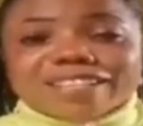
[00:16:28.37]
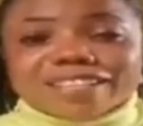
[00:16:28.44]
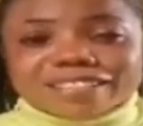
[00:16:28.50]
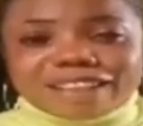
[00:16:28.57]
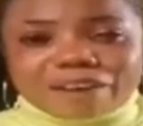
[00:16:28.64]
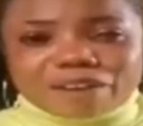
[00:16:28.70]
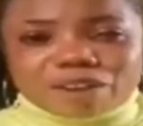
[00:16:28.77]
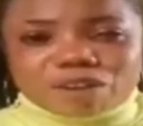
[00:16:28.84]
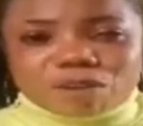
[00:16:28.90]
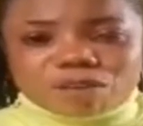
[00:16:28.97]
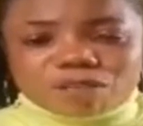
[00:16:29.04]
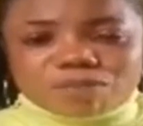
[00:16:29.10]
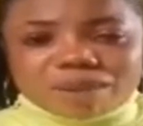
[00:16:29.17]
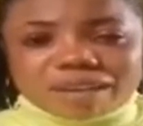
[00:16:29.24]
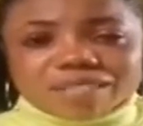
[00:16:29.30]
desiring
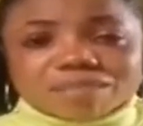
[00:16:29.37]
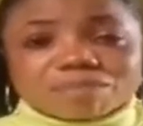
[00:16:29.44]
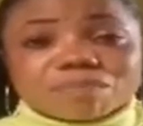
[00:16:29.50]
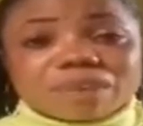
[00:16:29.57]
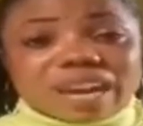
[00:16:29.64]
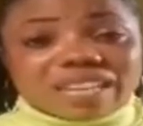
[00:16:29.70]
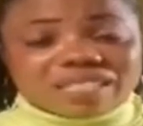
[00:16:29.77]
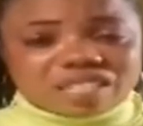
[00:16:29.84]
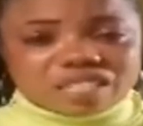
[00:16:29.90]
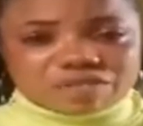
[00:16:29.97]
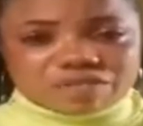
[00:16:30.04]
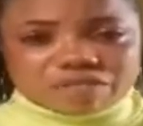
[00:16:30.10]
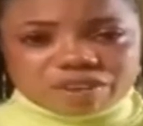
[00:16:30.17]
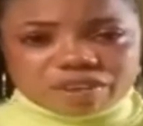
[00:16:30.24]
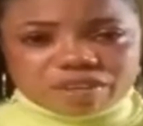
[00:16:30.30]
husbands, Bright is
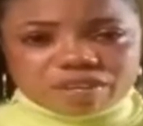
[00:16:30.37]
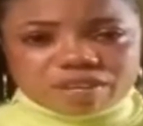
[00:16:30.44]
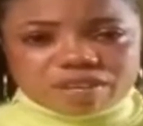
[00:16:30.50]
free.